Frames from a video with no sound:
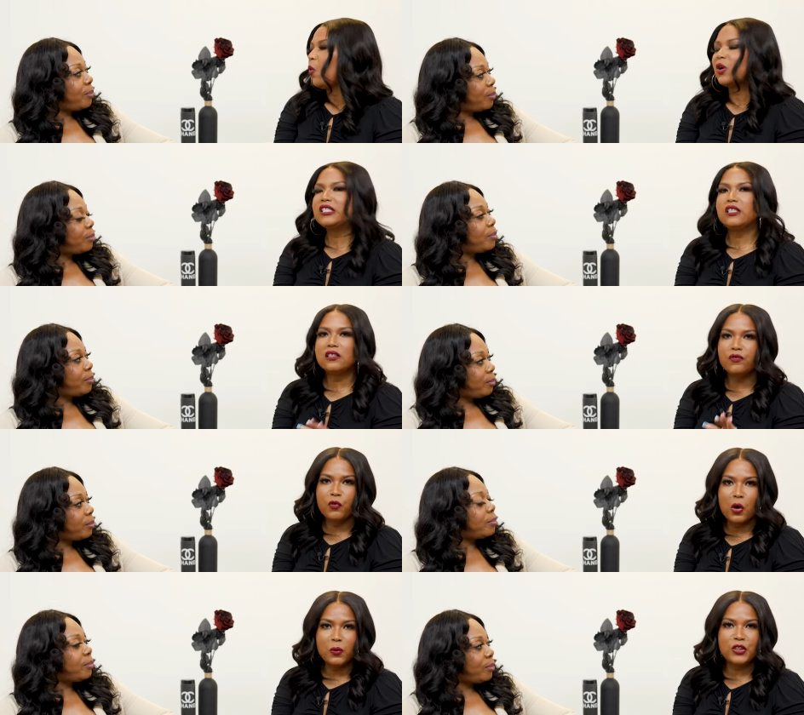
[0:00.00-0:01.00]
Speaker 1: what to look
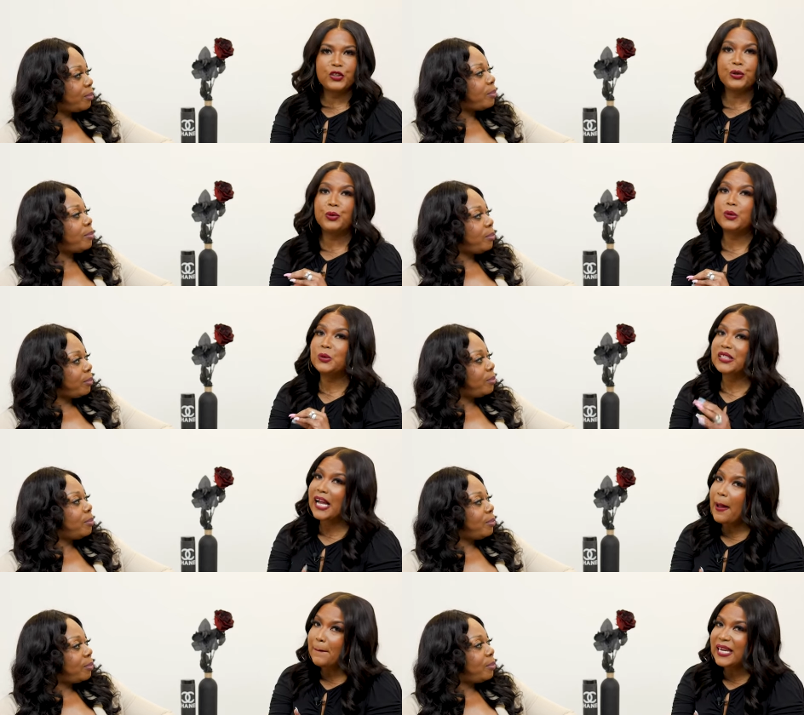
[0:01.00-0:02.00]
forward to, who's
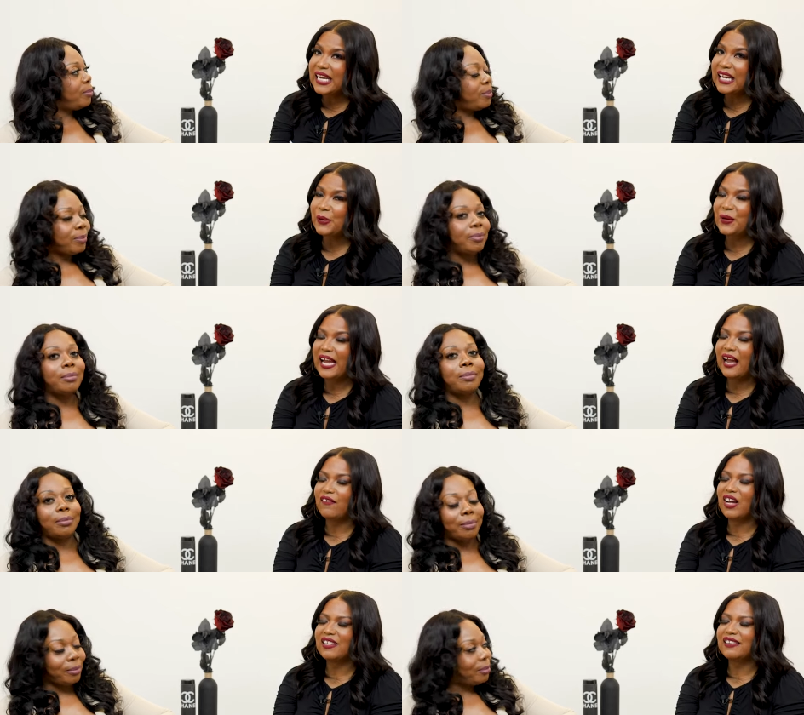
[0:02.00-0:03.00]
coming. We
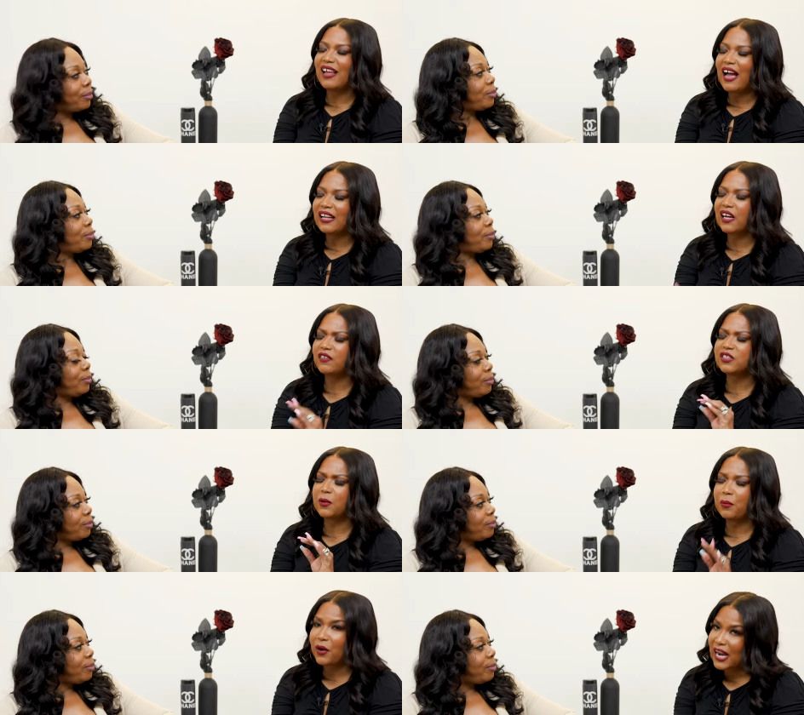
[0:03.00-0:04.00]
have a lot of
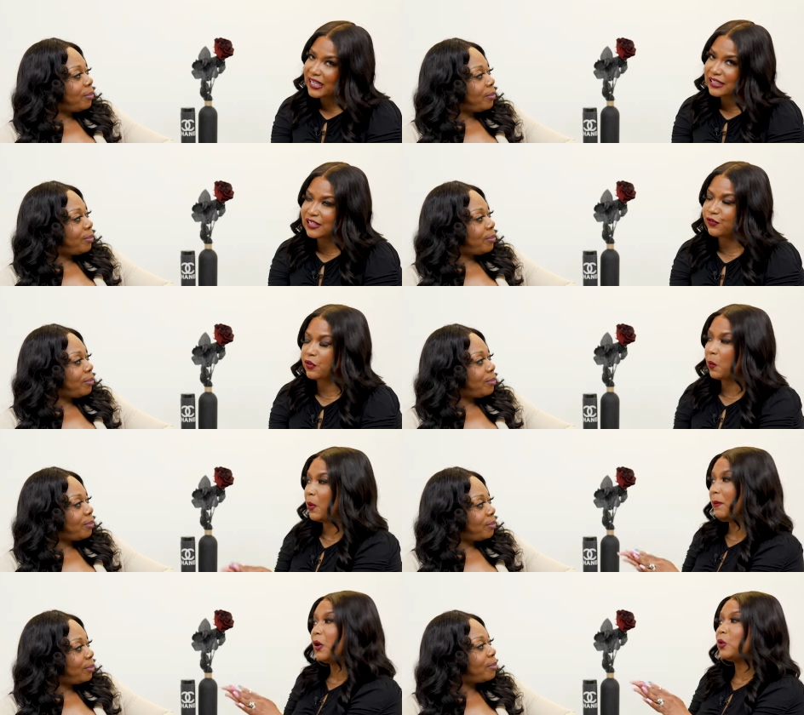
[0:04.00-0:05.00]
surprises for the
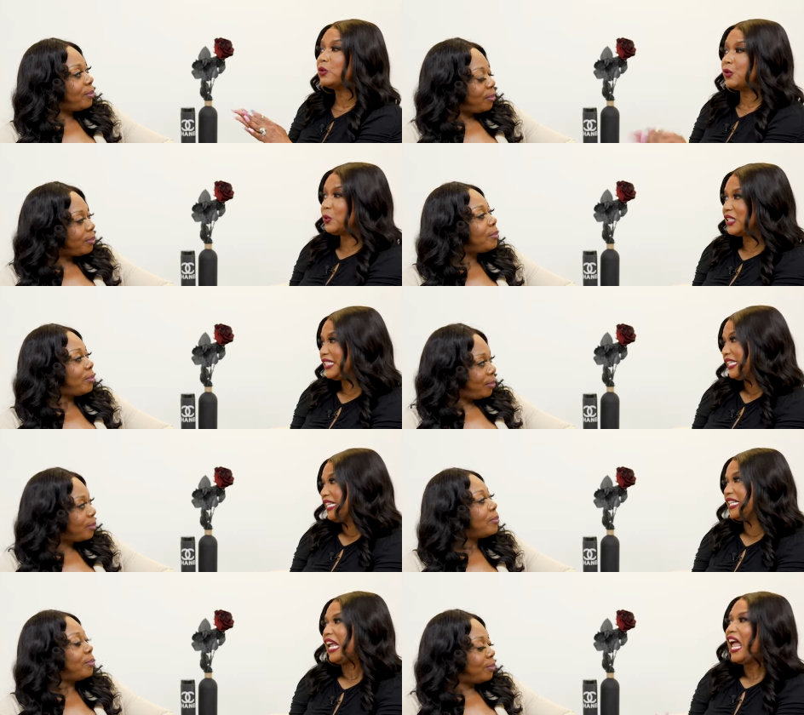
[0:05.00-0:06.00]
women who do
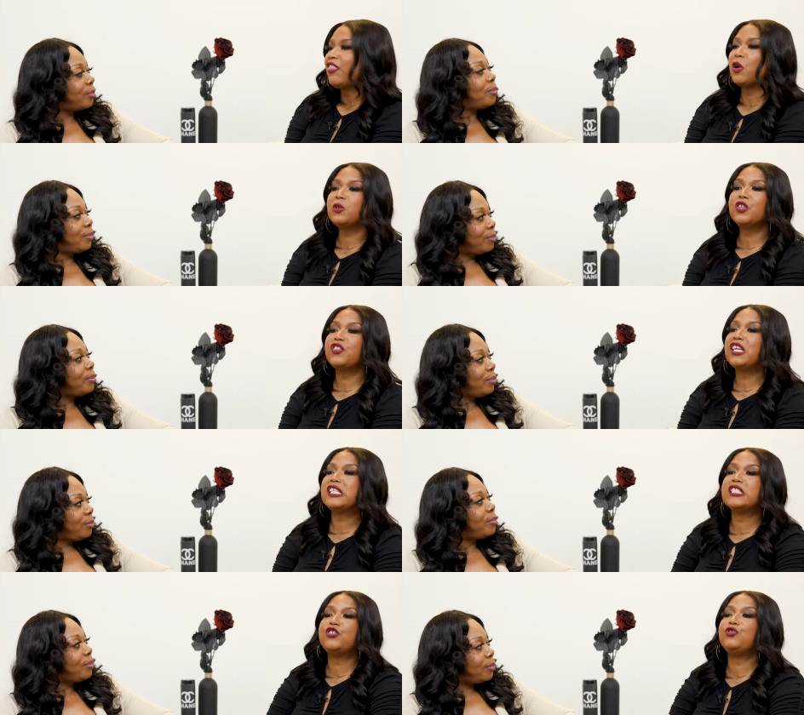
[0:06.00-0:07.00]
attend. Mm -hmm. Those are
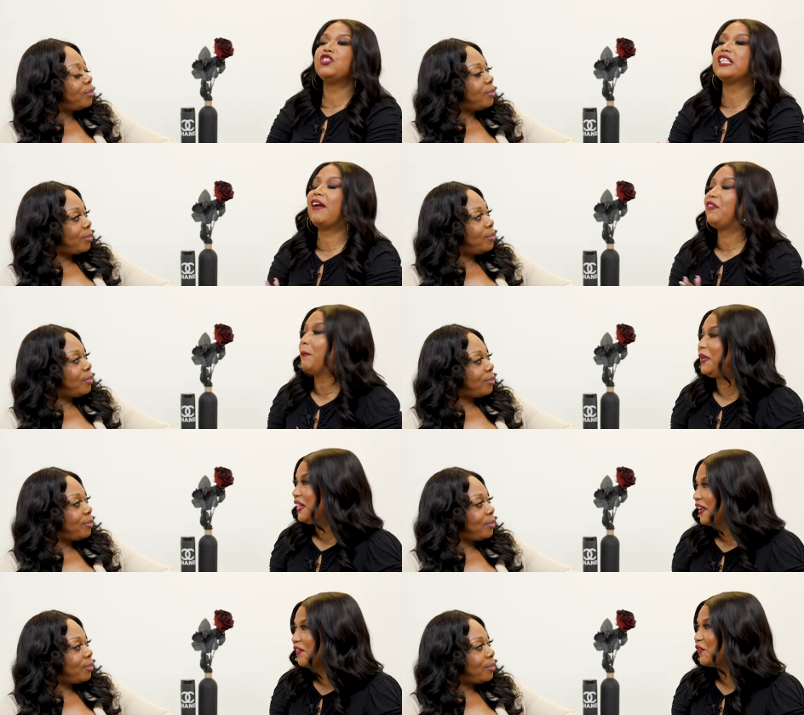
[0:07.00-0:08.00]
things that you just have to
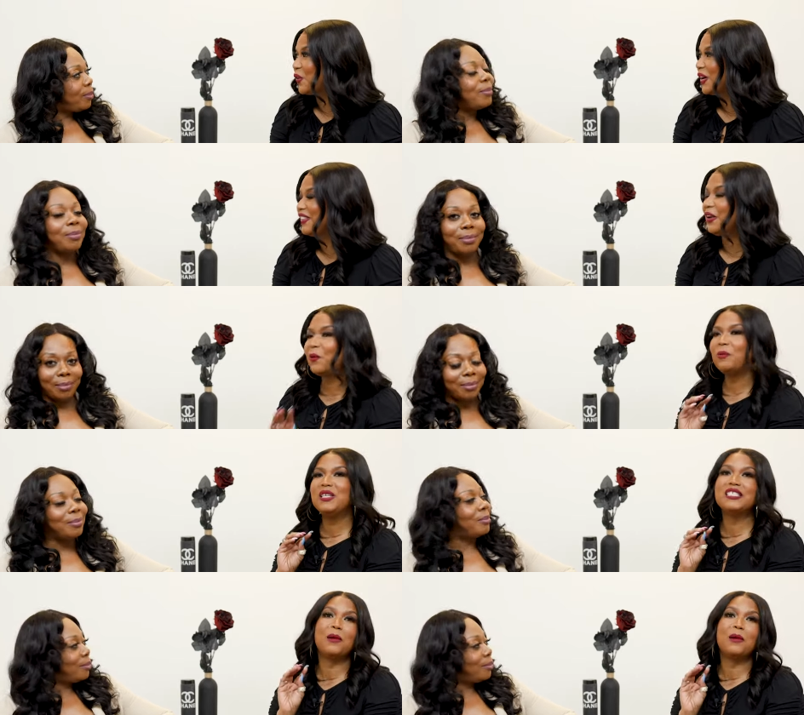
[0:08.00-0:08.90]
be there for. There mm -hmm. will be